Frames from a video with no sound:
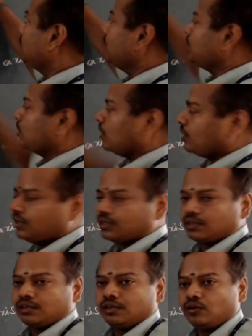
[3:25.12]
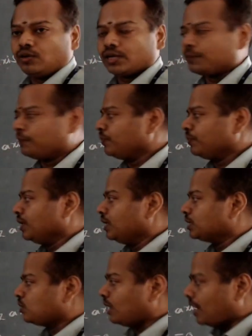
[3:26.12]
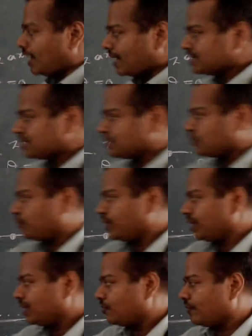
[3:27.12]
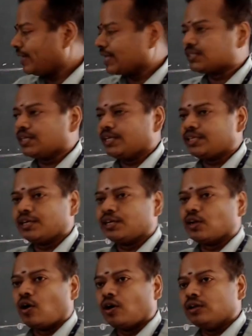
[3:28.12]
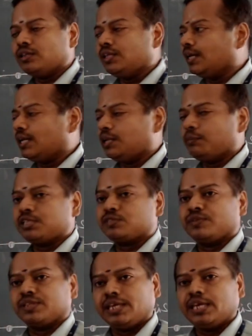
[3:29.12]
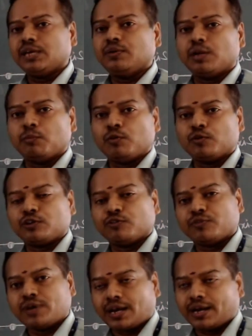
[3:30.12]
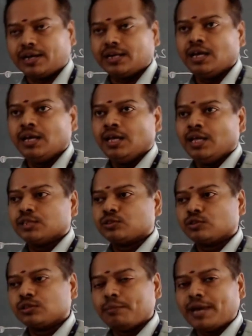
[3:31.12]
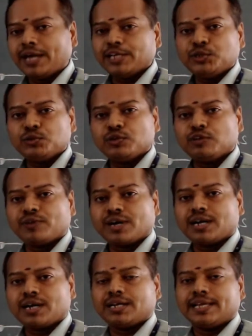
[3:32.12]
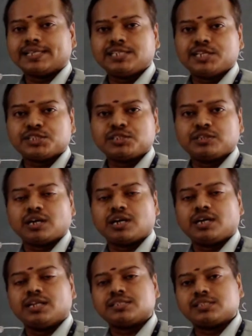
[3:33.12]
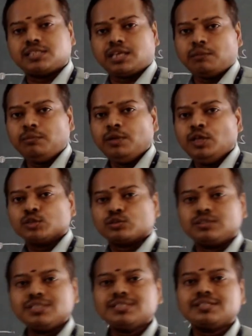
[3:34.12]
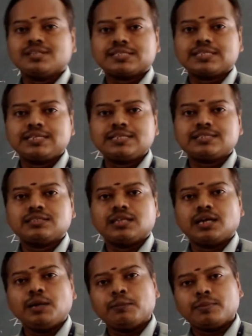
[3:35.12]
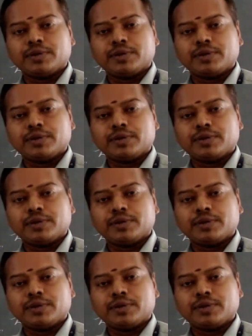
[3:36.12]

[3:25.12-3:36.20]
E naught, okay. So as we have excited all the elements with equal amount of current, so the magnitude of current, excitation current is same. So this results the